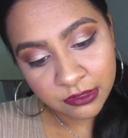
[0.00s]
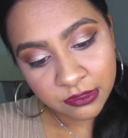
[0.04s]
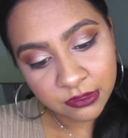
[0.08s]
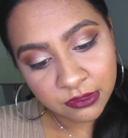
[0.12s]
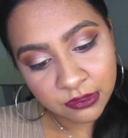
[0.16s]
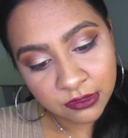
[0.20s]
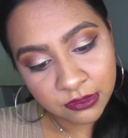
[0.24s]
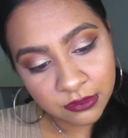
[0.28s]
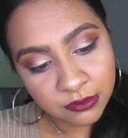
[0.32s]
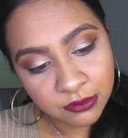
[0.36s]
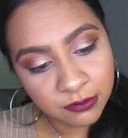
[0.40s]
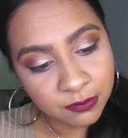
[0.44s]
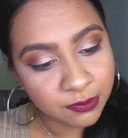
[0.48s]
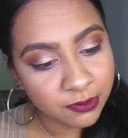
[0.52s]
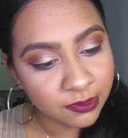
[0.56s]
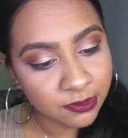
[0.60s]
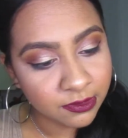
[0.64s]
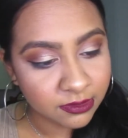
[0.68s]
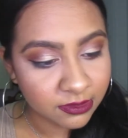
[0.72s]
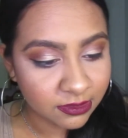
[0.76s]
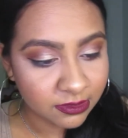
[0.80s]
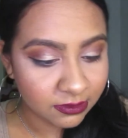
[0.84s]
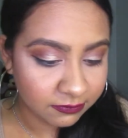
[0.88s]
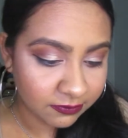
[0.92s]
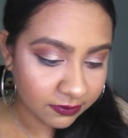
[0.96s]
super
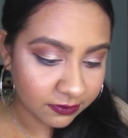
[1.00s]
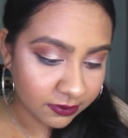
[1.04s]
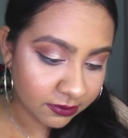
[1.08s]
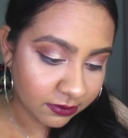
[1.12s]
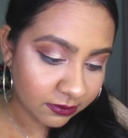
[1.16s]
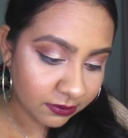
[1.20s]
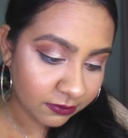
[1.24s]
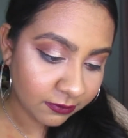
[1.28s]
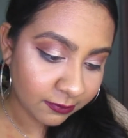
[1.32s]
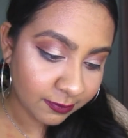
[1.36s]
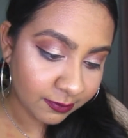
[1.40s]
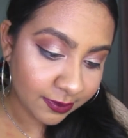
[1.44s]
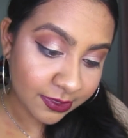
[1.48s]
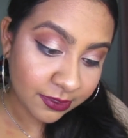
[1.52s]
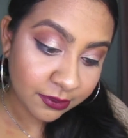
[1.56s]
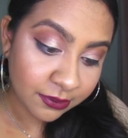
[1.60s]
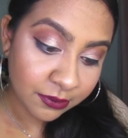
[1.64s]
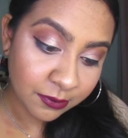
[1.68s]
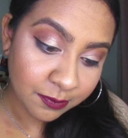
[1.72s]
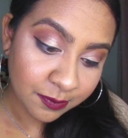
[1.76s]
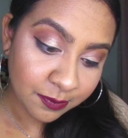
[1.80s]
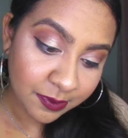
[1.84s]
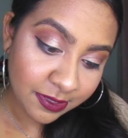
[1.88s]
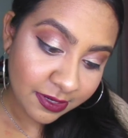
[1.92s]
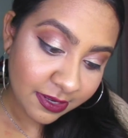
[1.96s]
difficult for me to
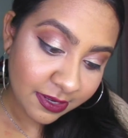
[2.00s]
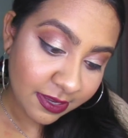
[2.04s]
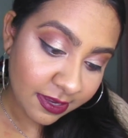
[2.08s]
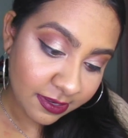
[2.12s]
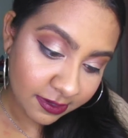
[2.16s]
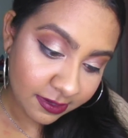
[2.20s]
open